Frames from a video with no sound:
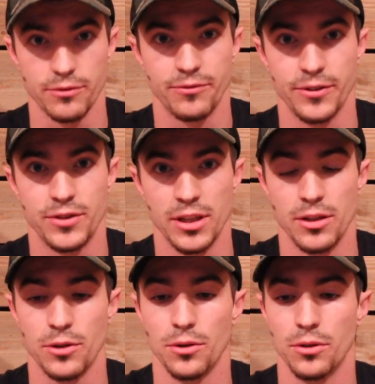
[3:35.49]

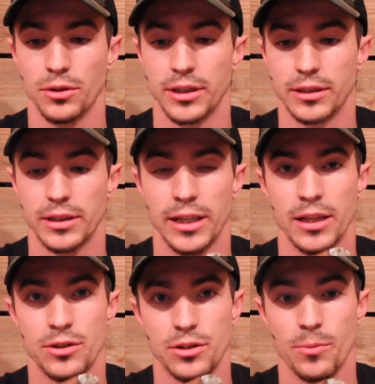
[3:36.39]
15-year-old
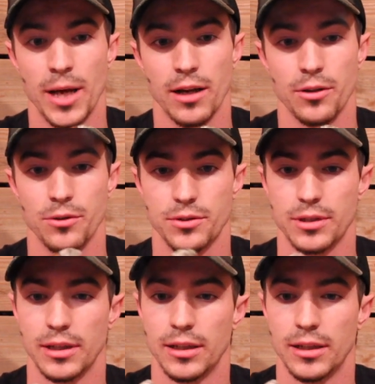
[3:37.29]
aged tobaccos,